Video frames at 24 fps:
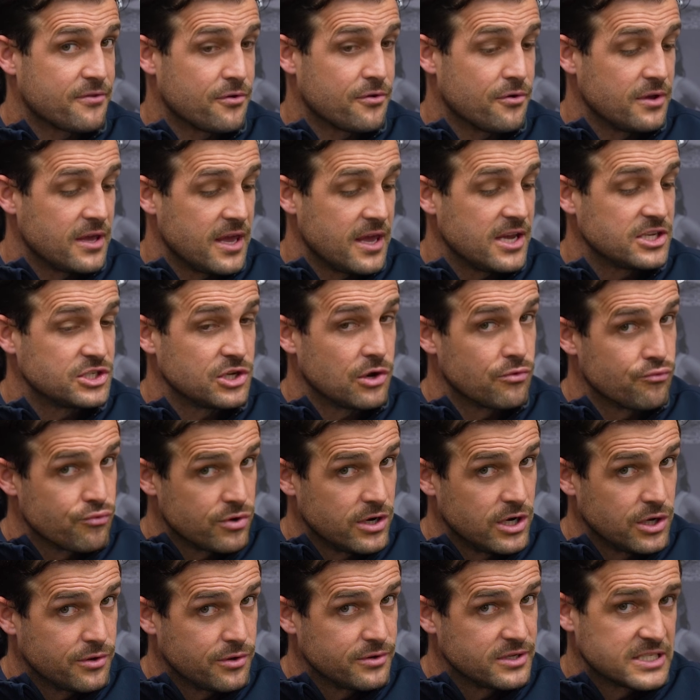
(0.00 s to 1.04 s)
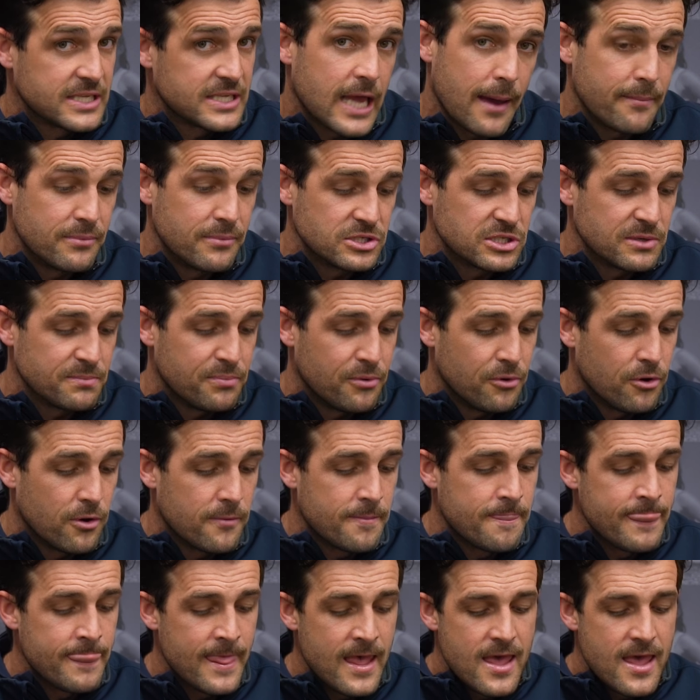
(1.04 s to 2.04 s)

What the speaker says: through here, so really good stable support.